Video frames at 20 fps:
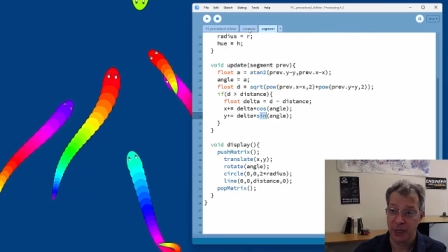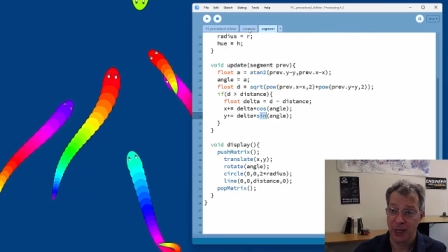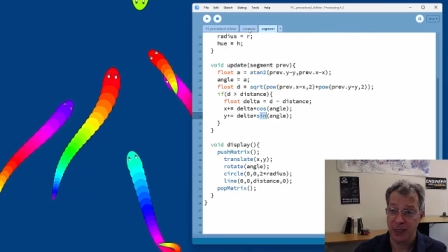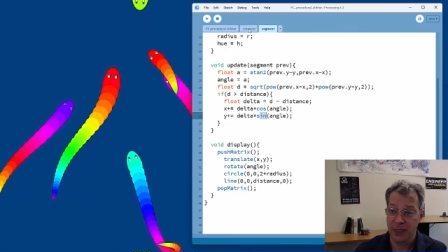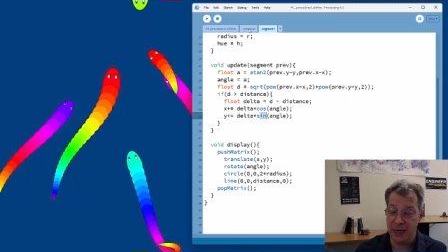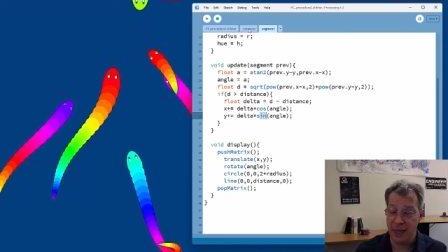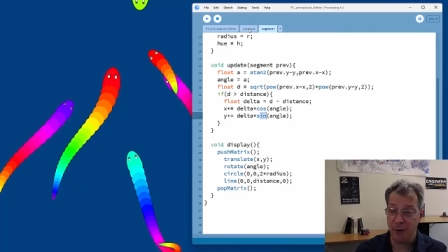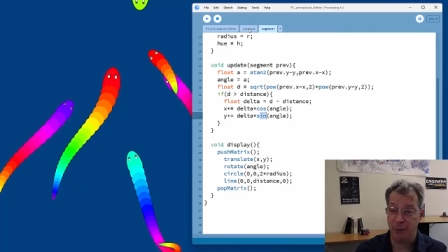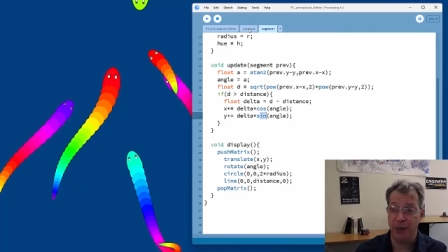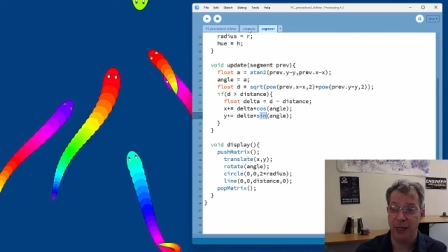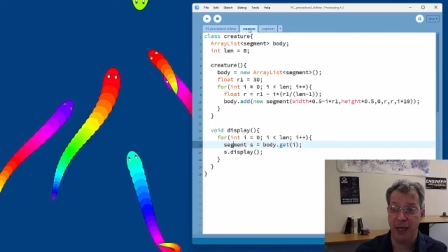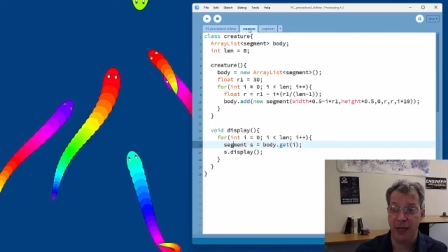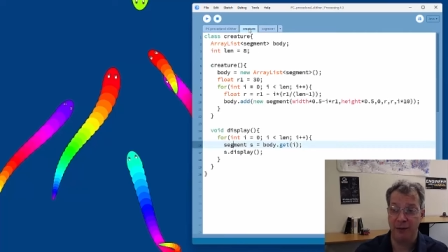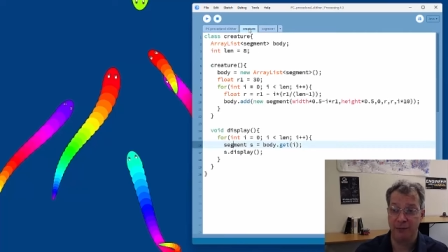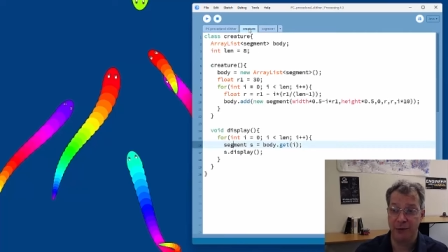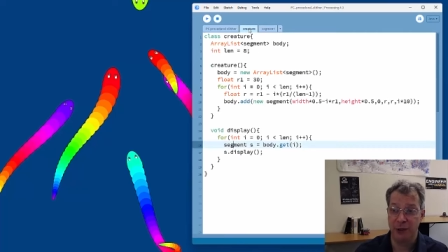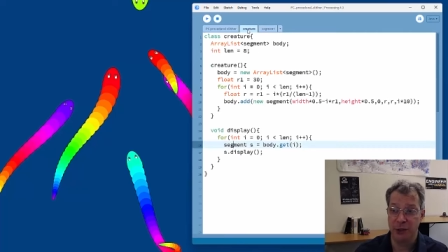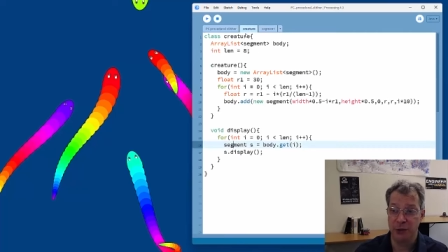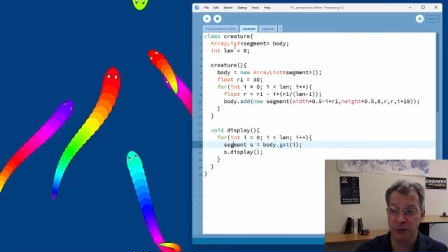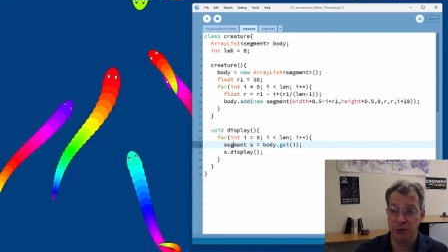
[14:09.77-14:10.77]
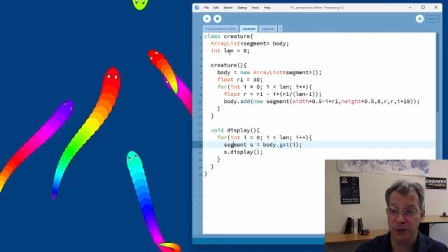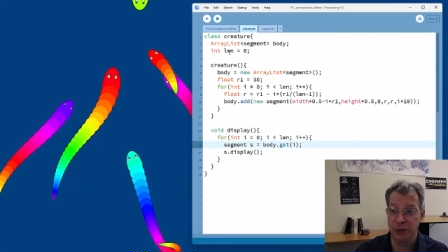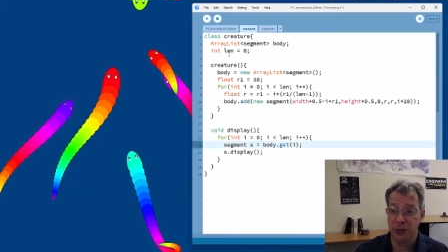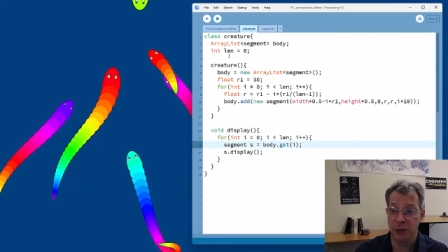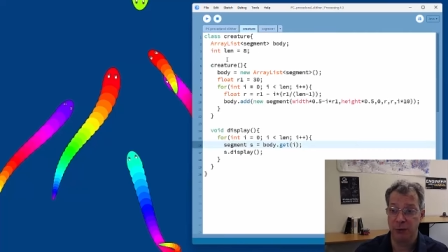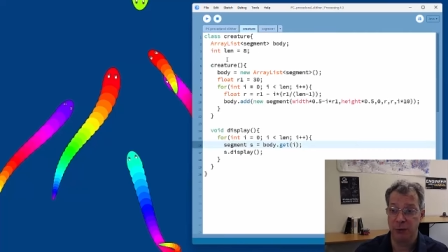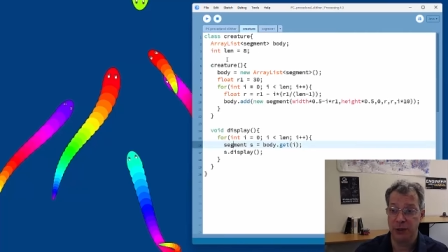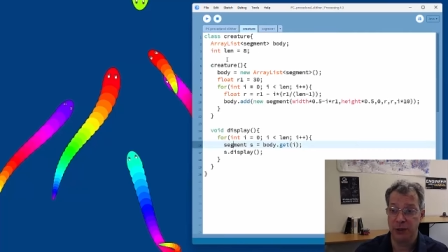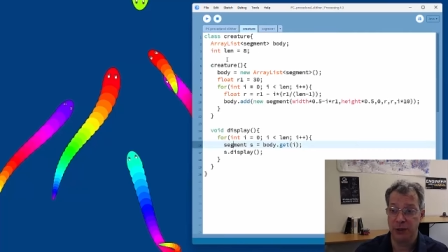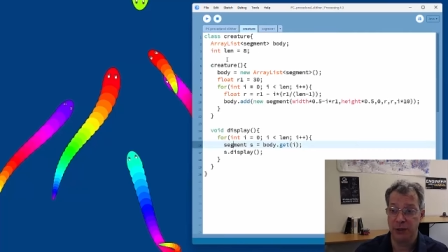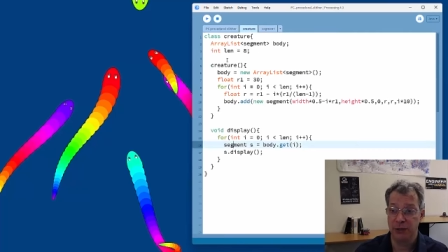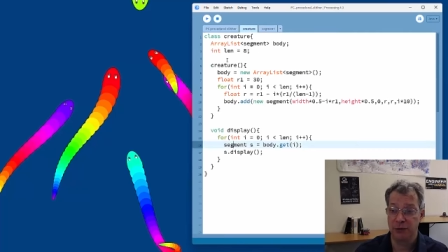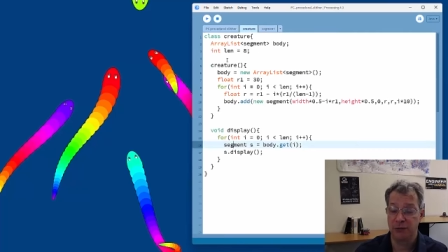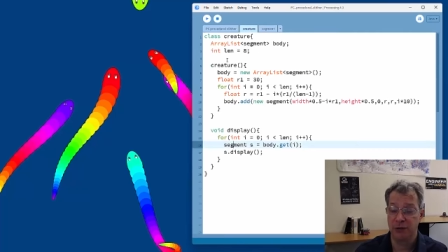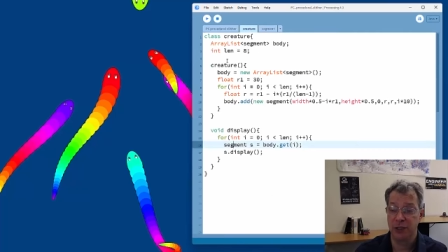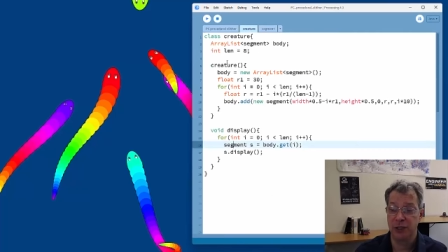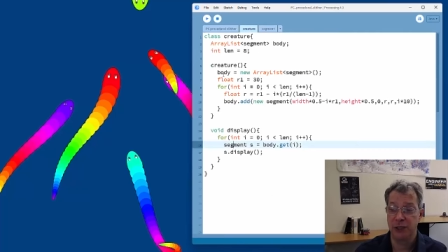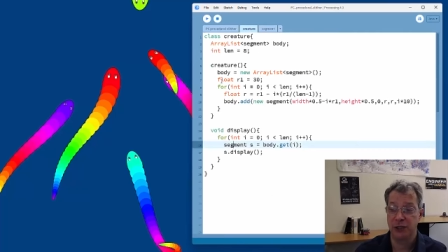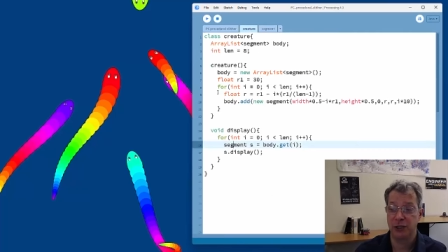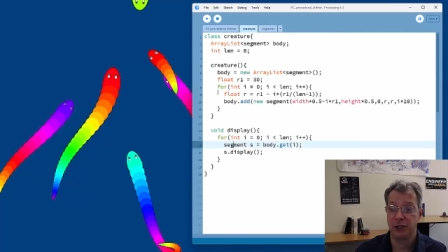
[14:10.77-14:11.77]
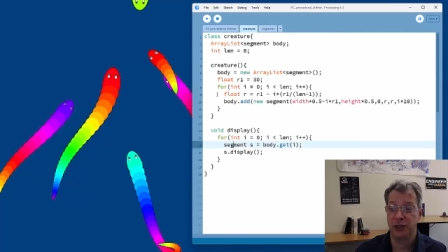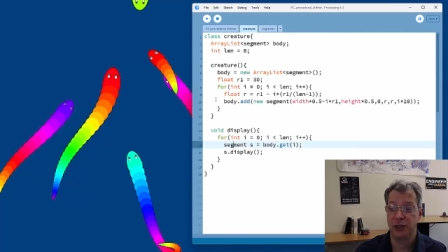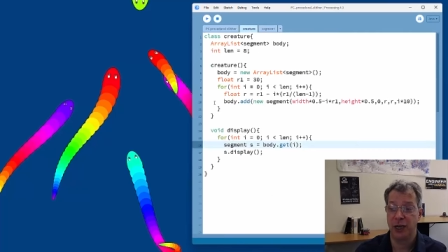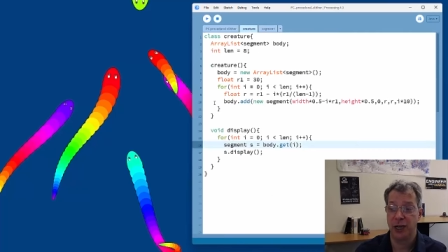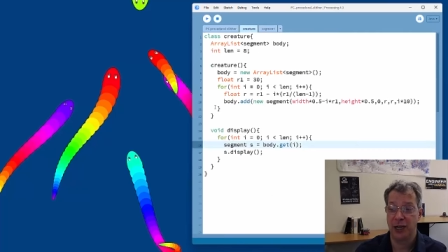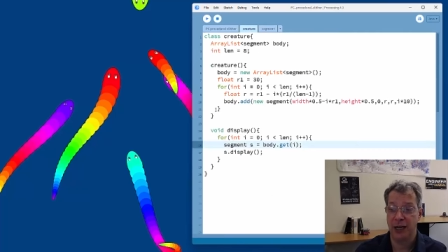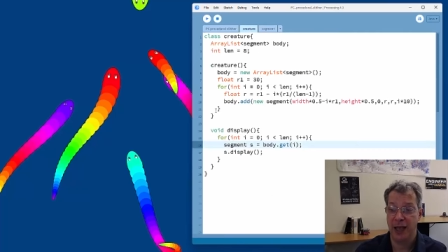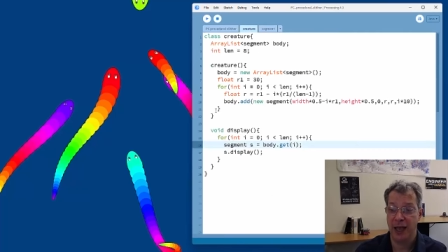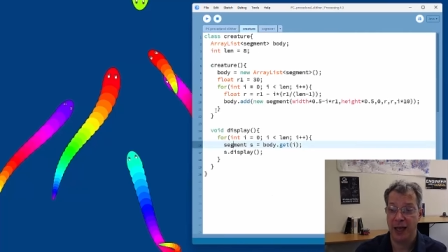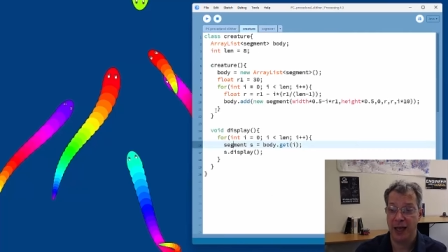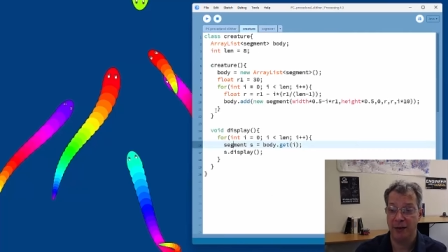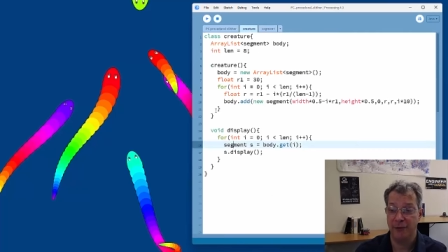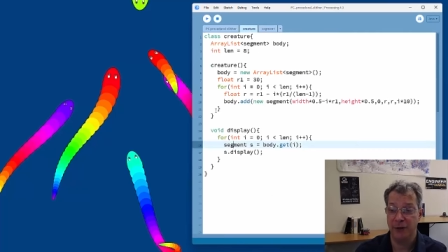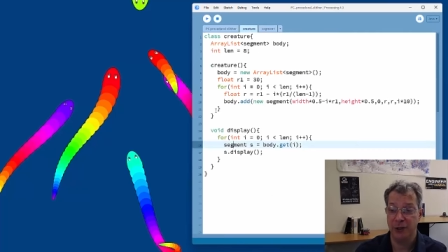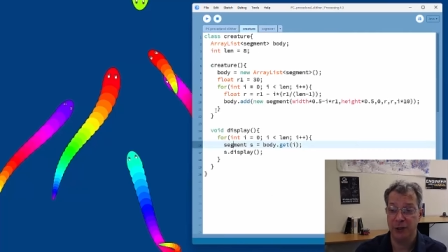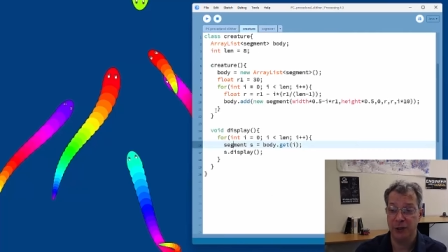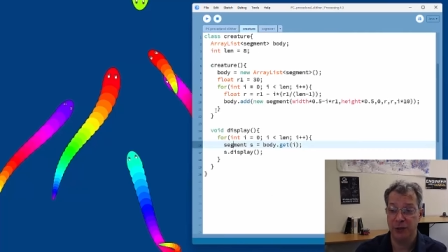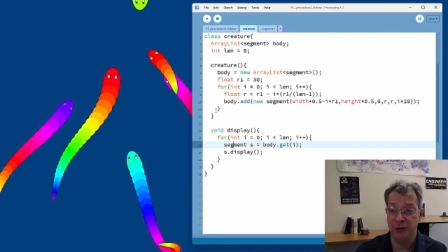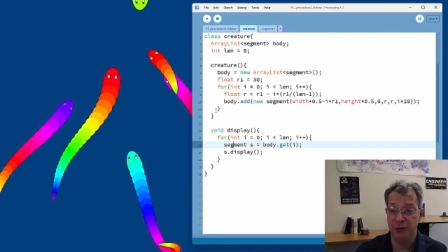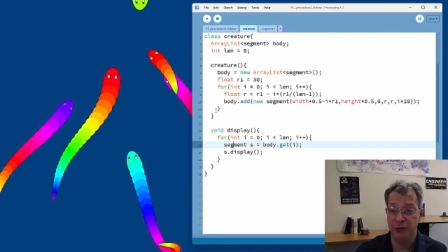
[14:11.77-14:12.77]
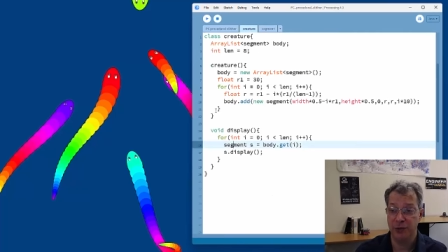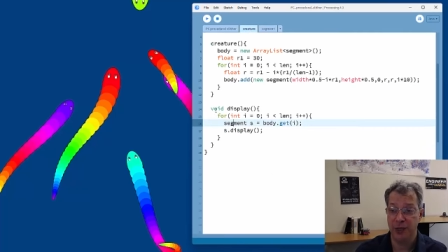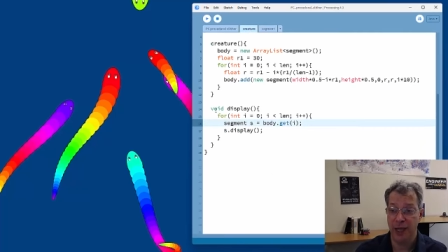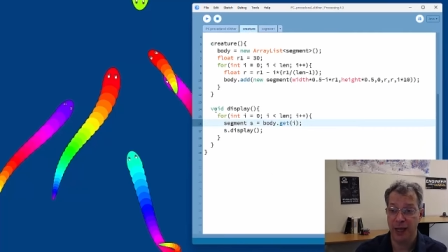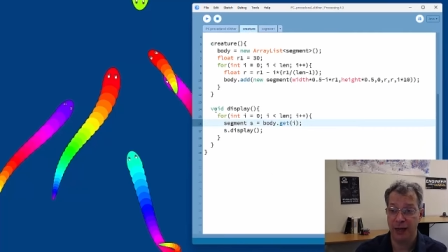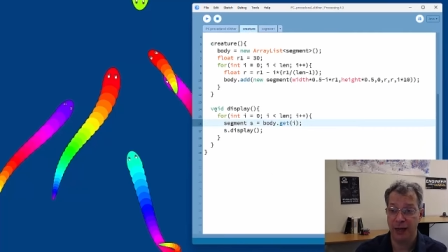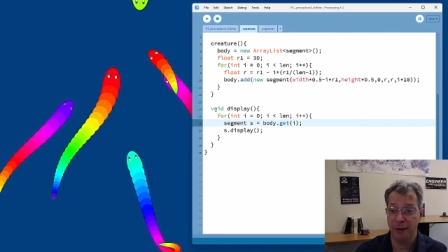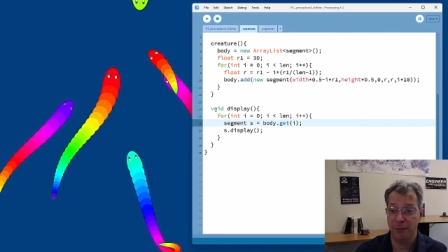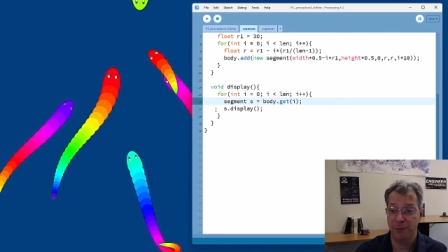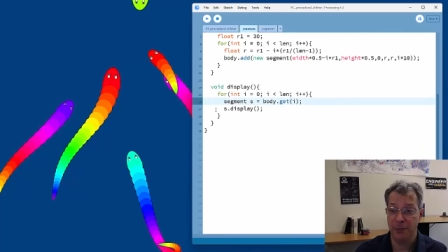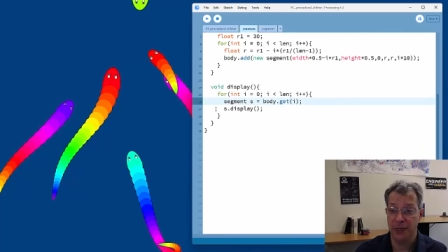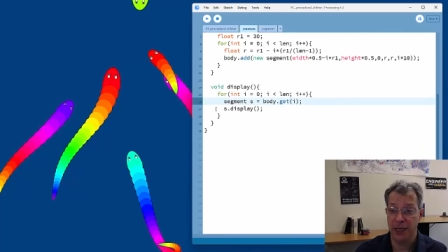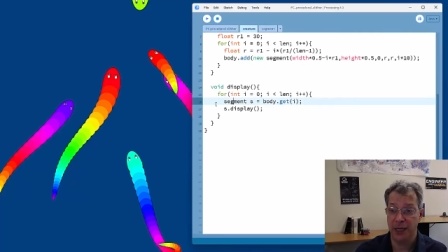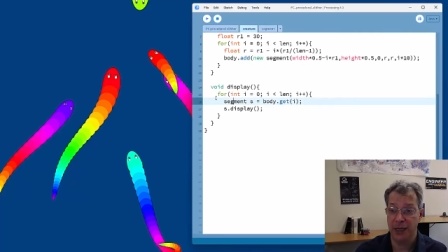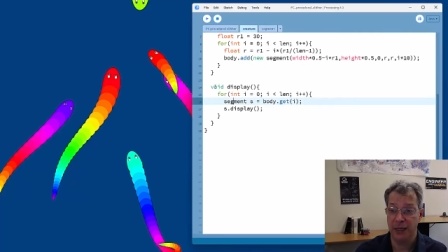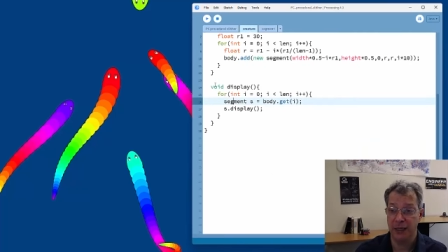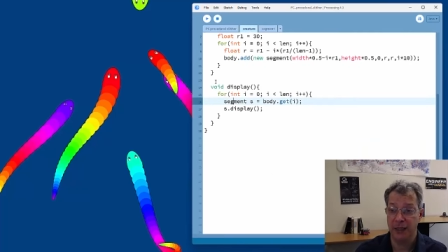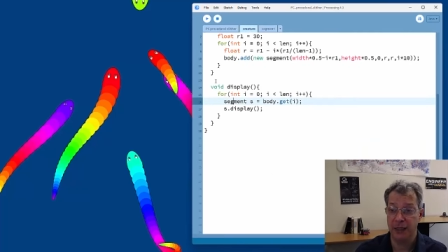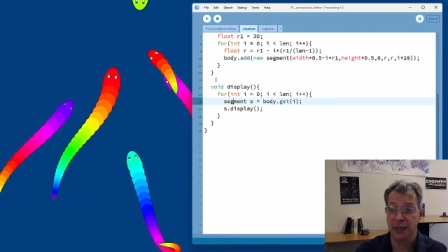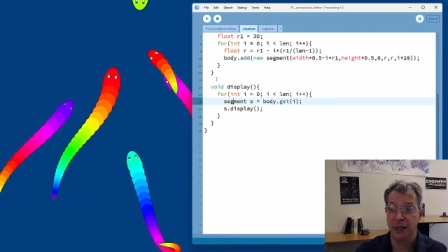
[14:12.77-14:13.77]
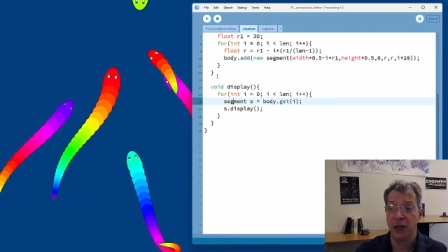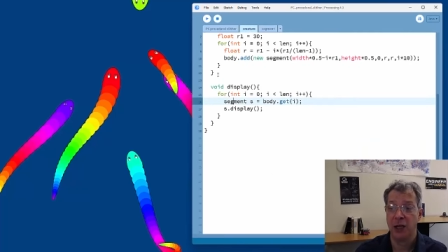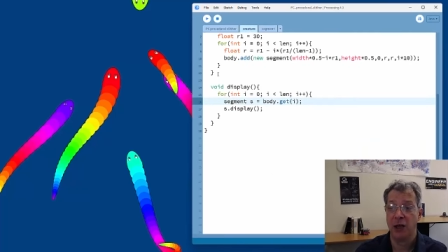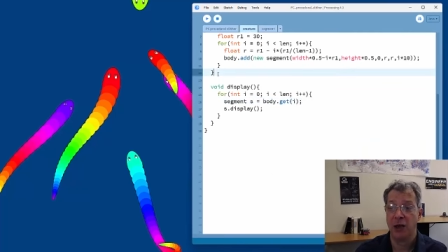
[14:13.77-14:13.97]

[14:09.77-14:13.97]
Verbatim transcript: And now what I have to do is go into the creature and have it do that update